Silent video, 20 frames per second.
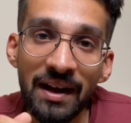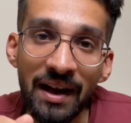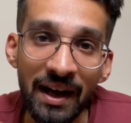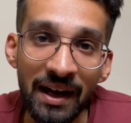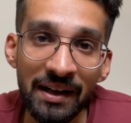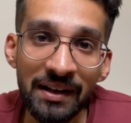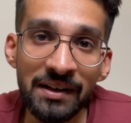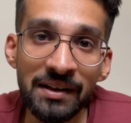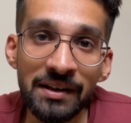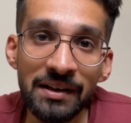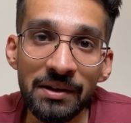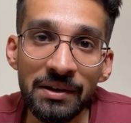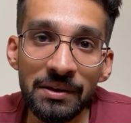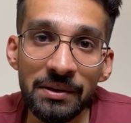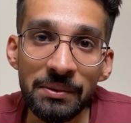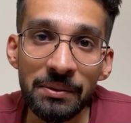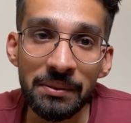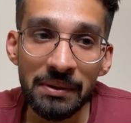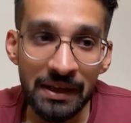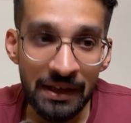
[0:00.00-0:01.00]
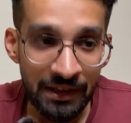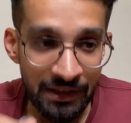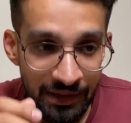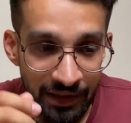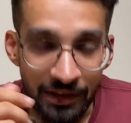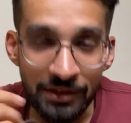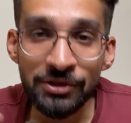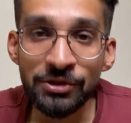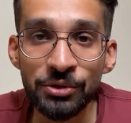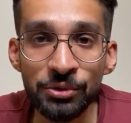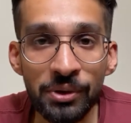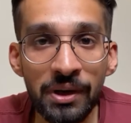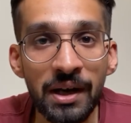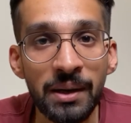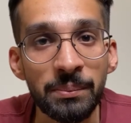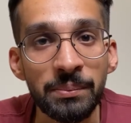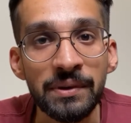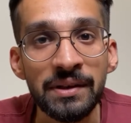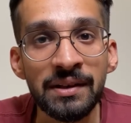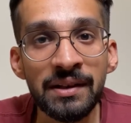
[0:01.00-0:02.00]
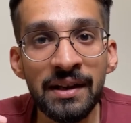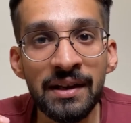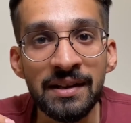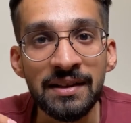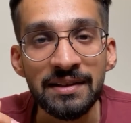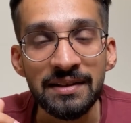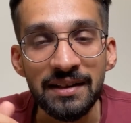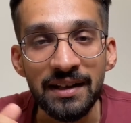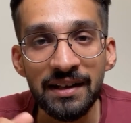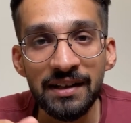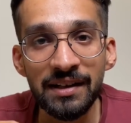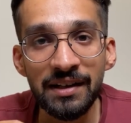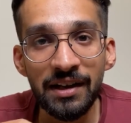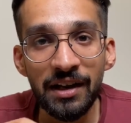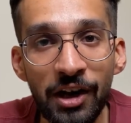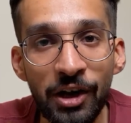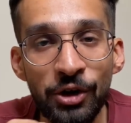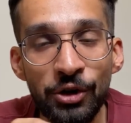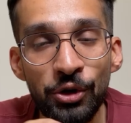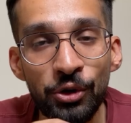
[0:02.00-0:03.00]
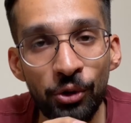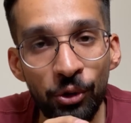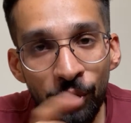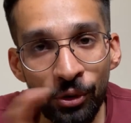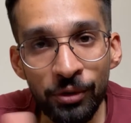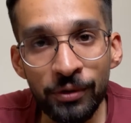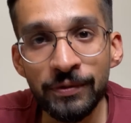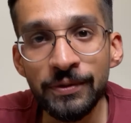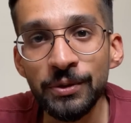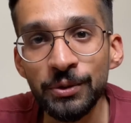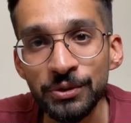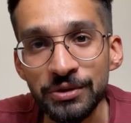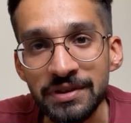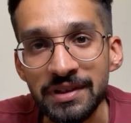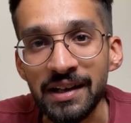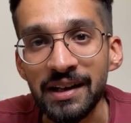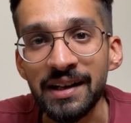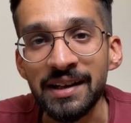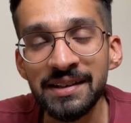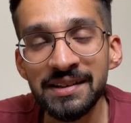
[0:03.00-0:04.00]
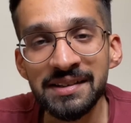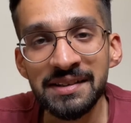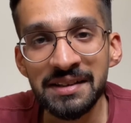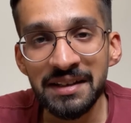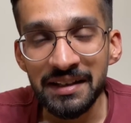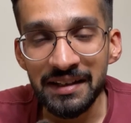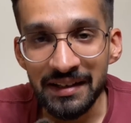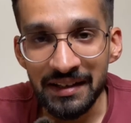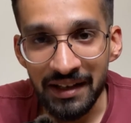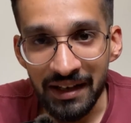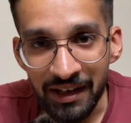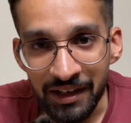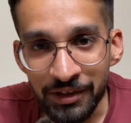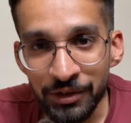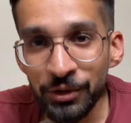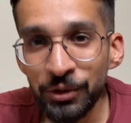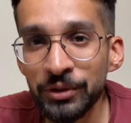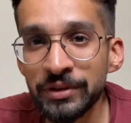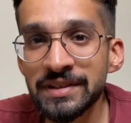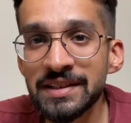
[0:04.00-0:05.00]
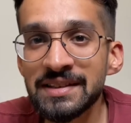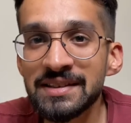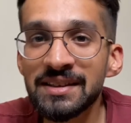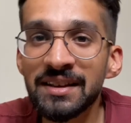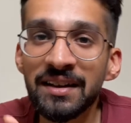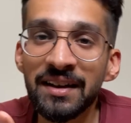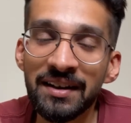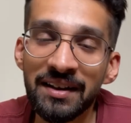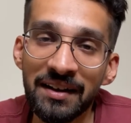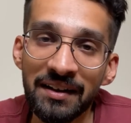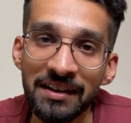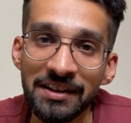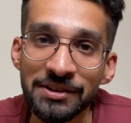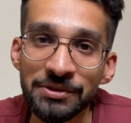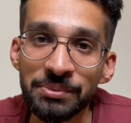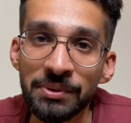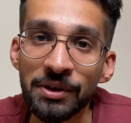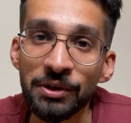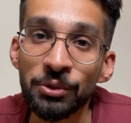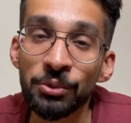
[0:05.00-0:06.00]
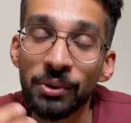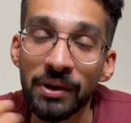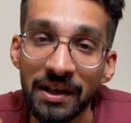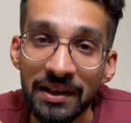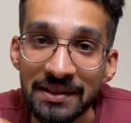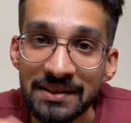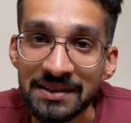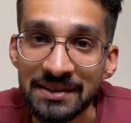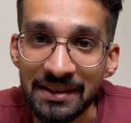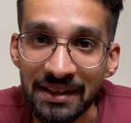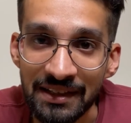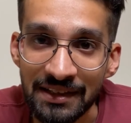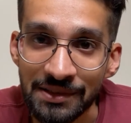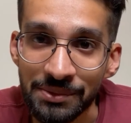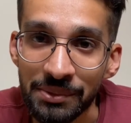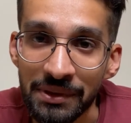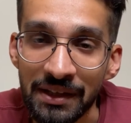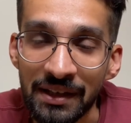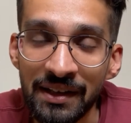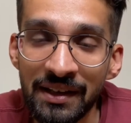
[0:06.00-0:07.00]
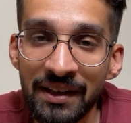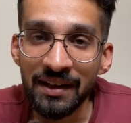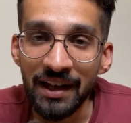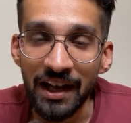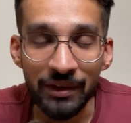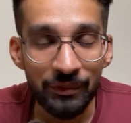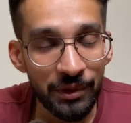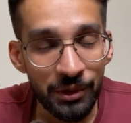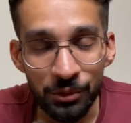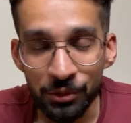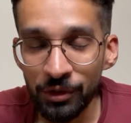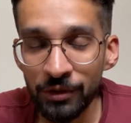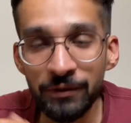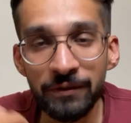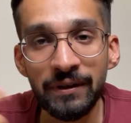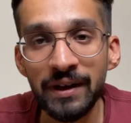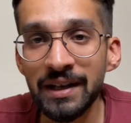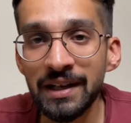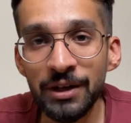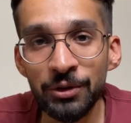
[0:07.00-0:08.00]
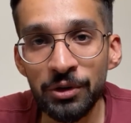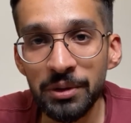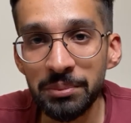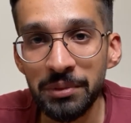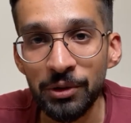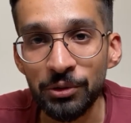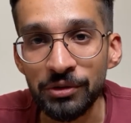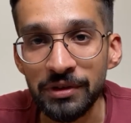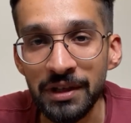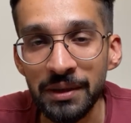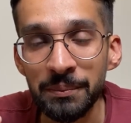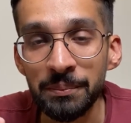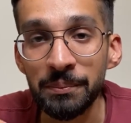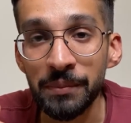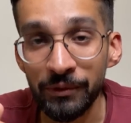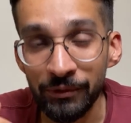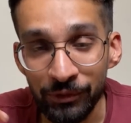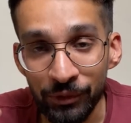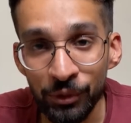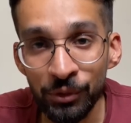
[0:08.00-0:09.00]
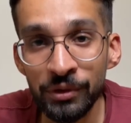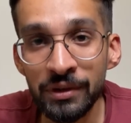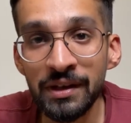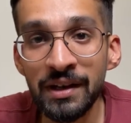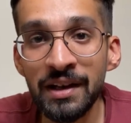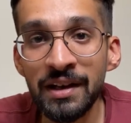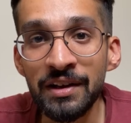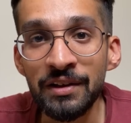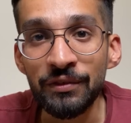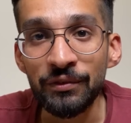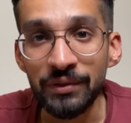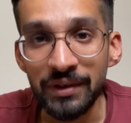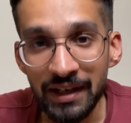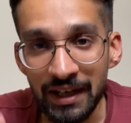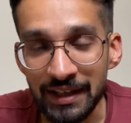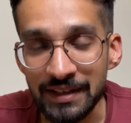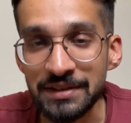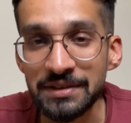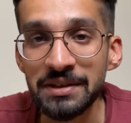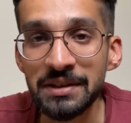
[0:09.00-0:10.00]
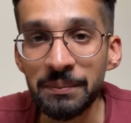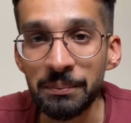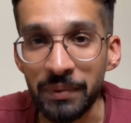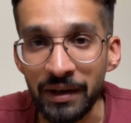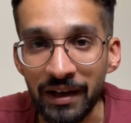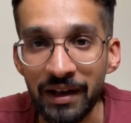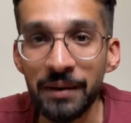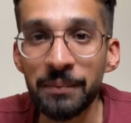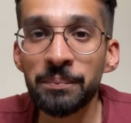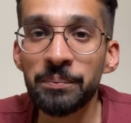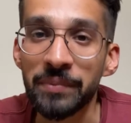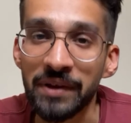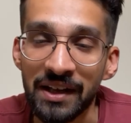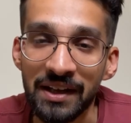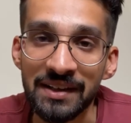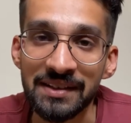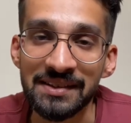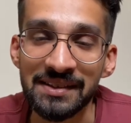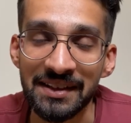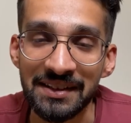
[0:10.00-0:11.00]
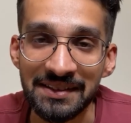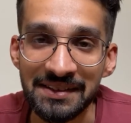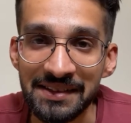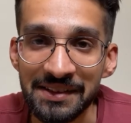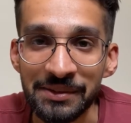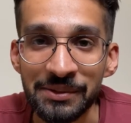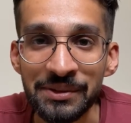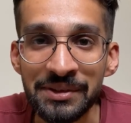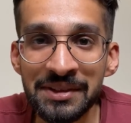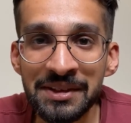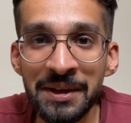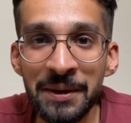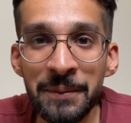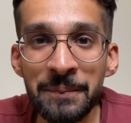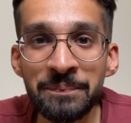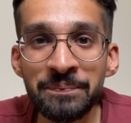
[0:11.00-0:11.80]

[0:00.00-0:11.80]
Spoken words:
And it does so happen that a lot of those traits unconsciously get transferred to us as well. And we do not find out about them before we actually become parents ourselves.